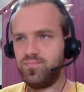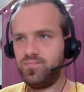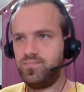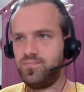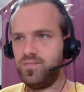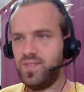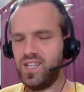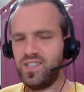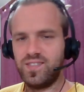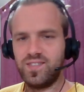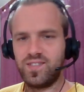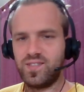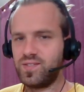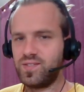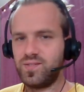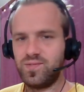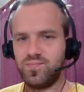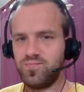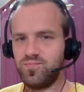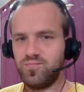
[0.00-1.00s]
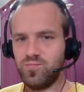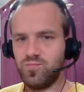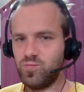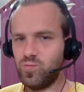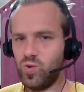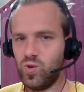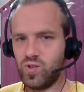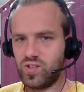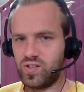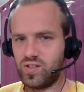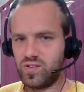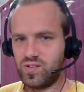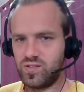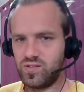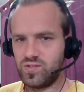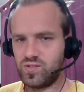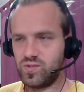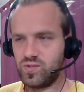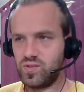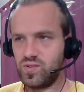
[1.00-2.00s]
And what
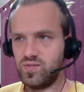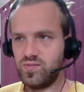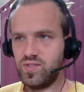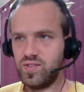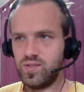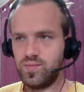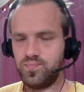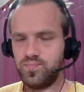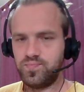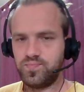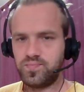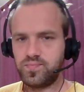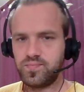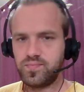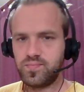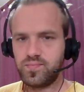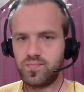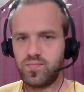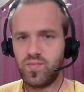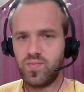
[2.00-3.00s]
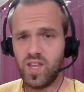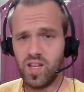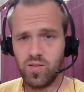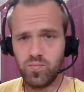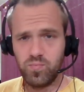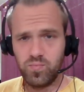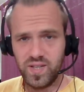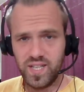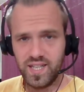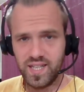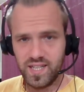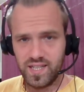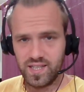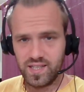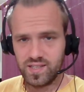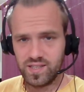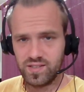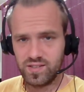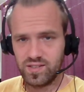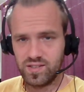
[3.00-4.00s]
sort of a
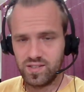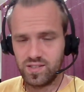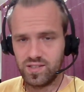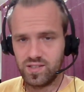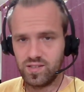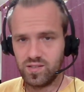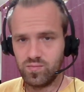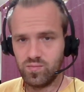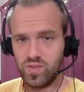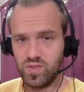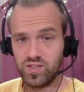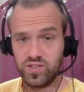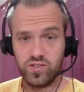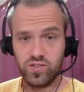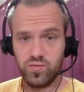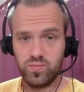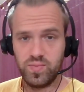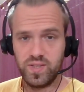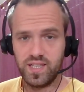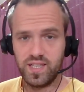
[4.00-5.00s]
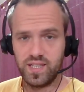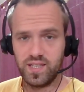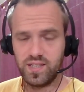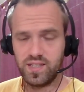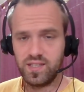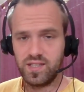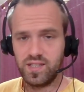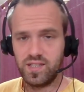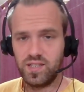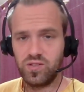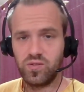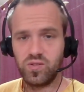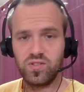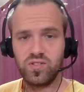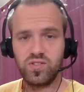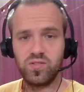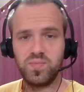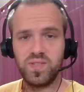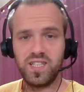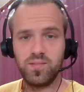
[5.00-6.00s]
being must you be in order
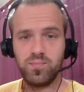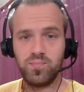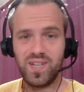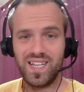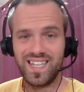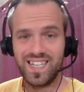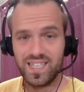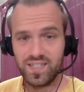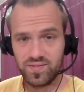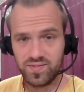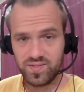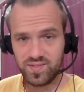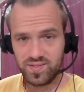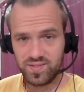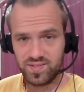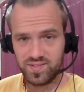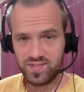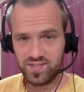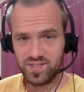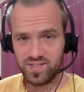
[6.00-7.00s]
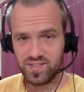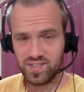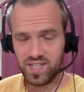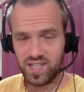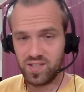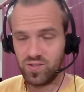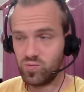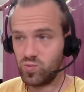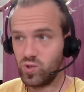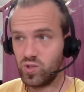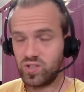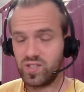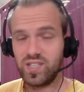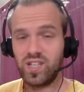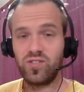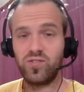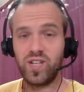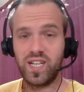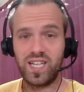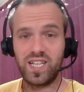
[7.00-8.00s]
to be a bailiff, okay, and work
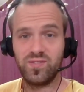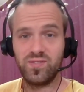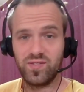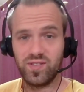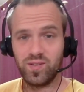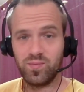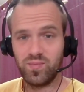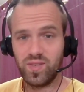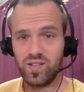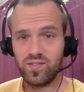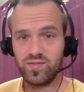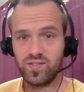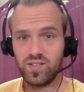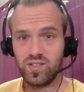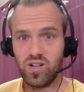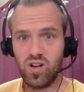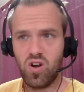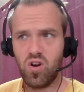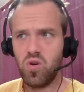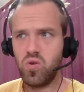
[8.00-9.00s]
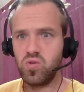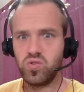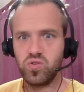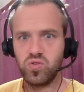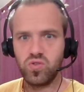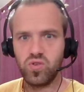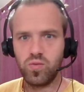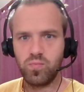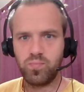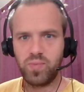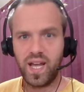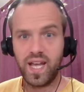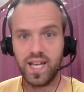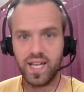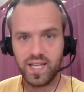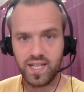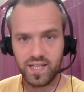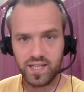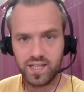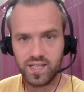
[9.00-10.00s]
directly for the mafia? Oh, you're not
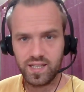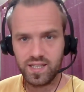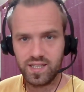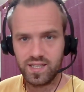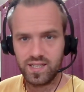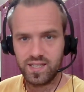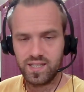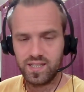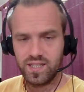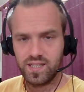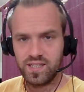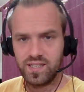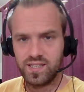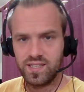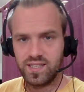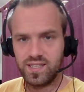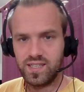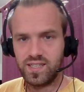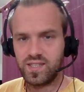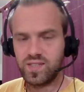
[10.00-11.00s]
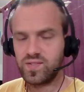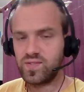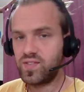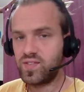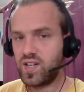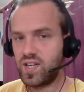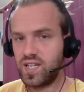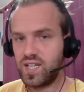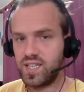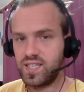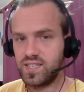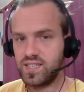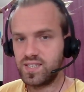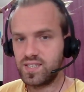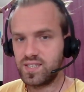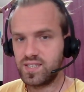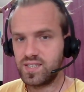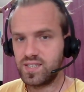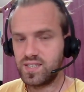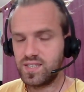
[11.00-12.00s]
paying these
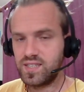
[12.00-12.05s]
fines